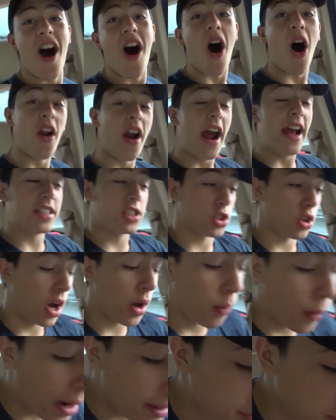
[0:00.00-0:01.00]
All right, so I
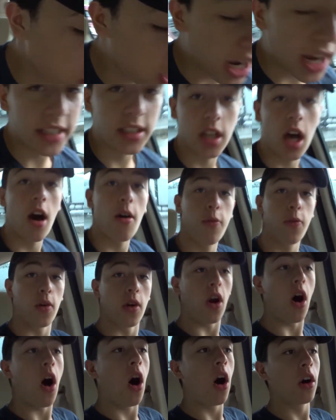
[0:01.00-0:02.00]
wiped you guys off.
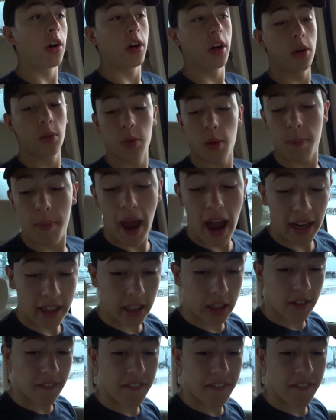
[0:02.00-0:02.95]
We're all good. We're back in the